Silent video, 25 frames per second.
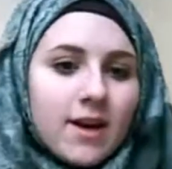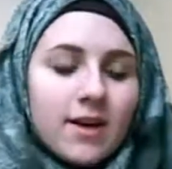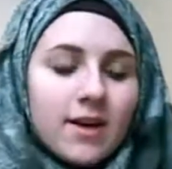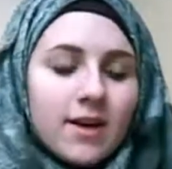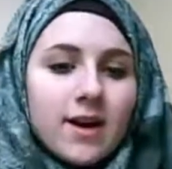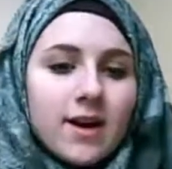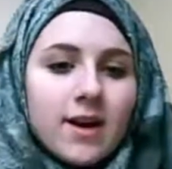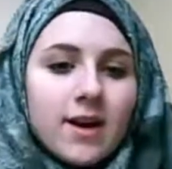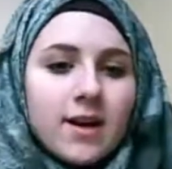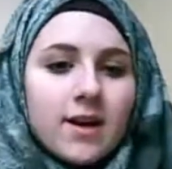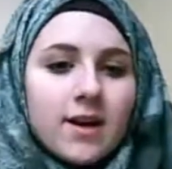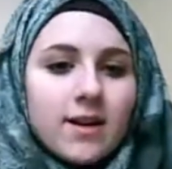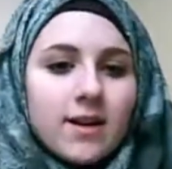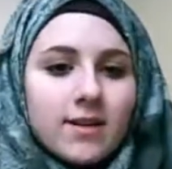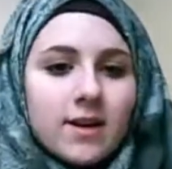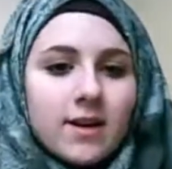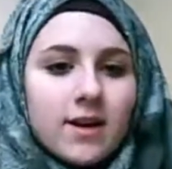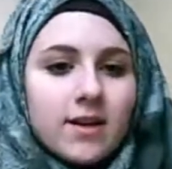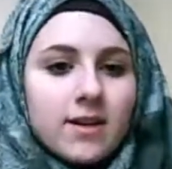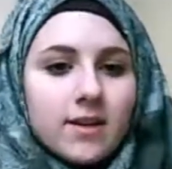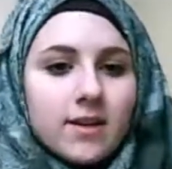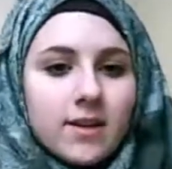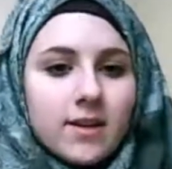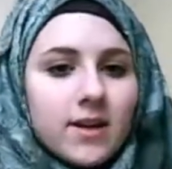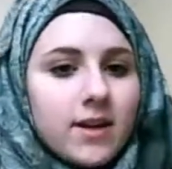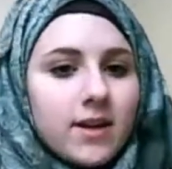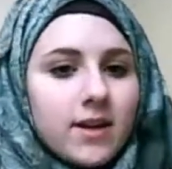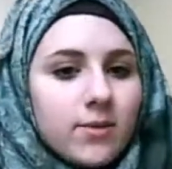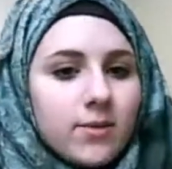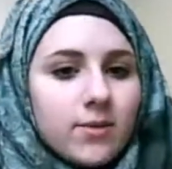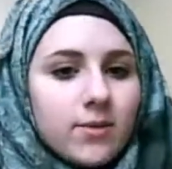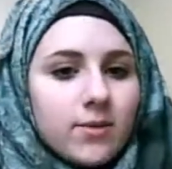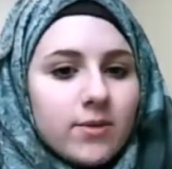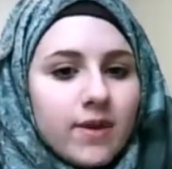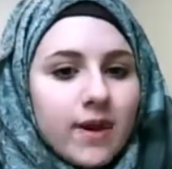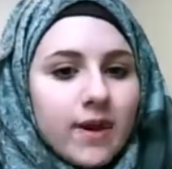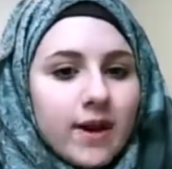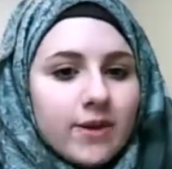Luckily, he
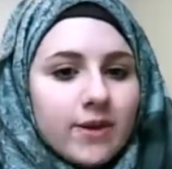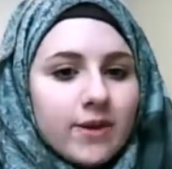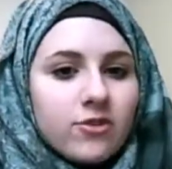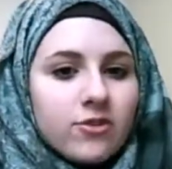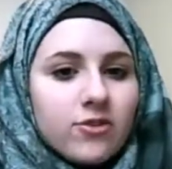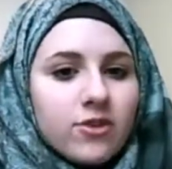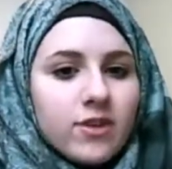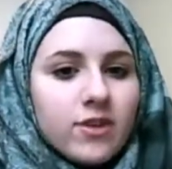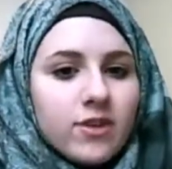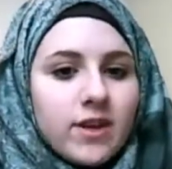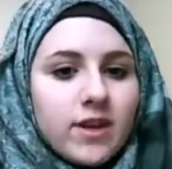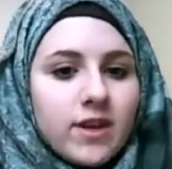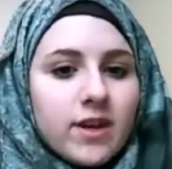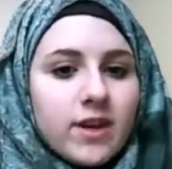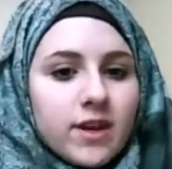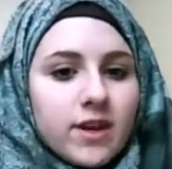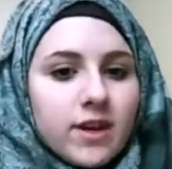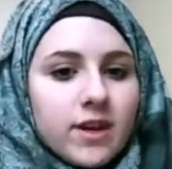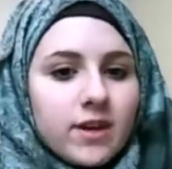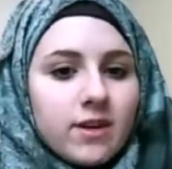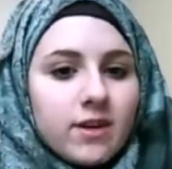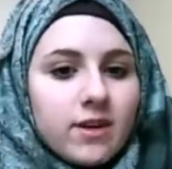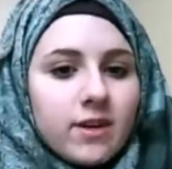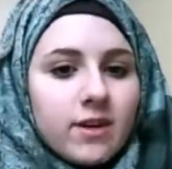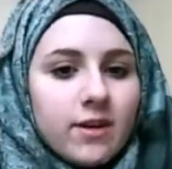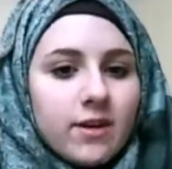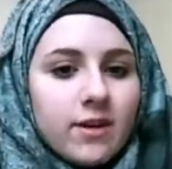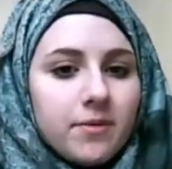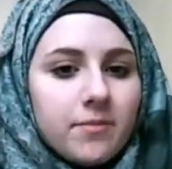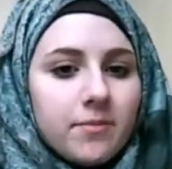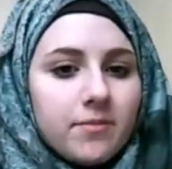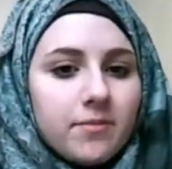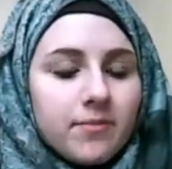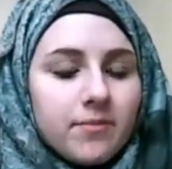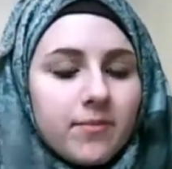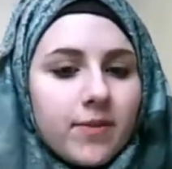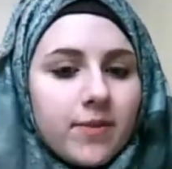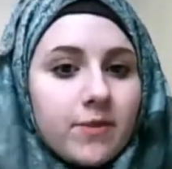was actually
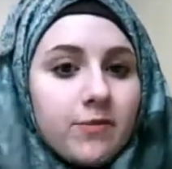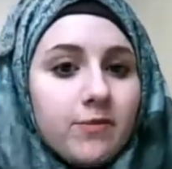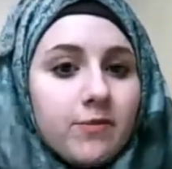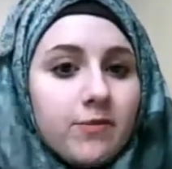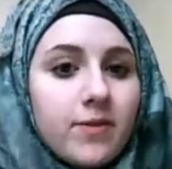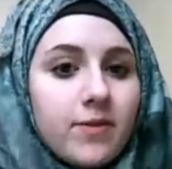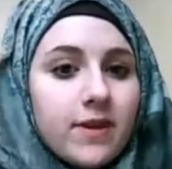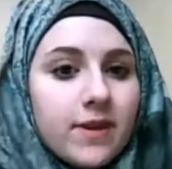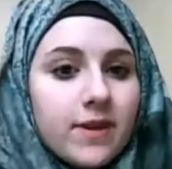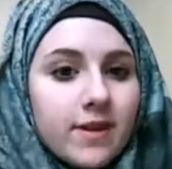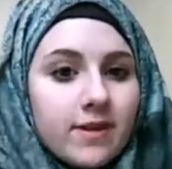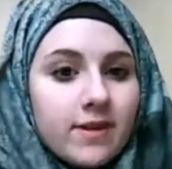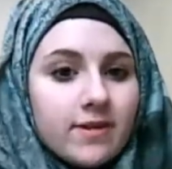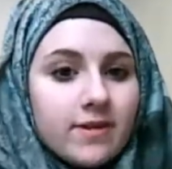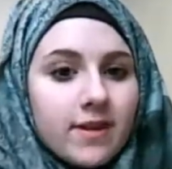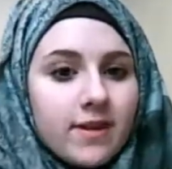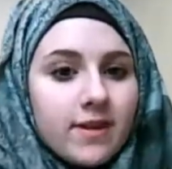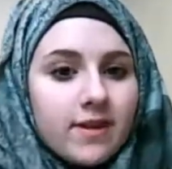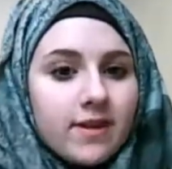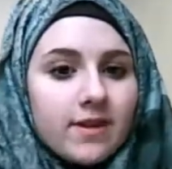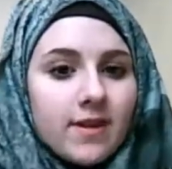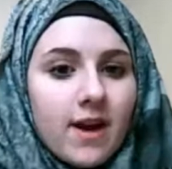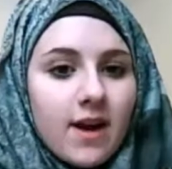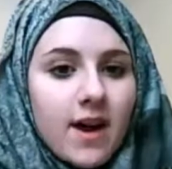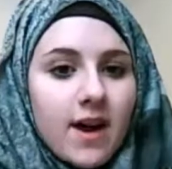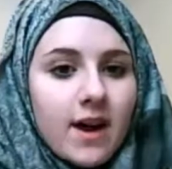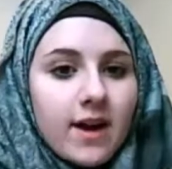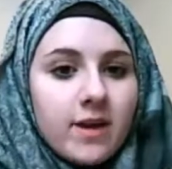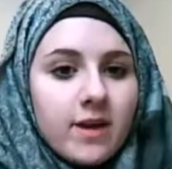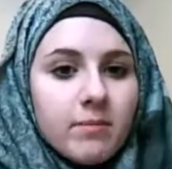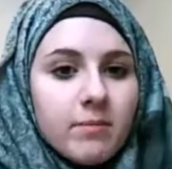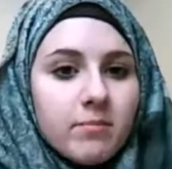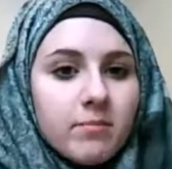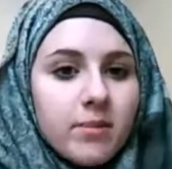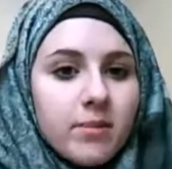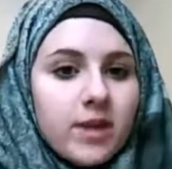in Phoenix at the time,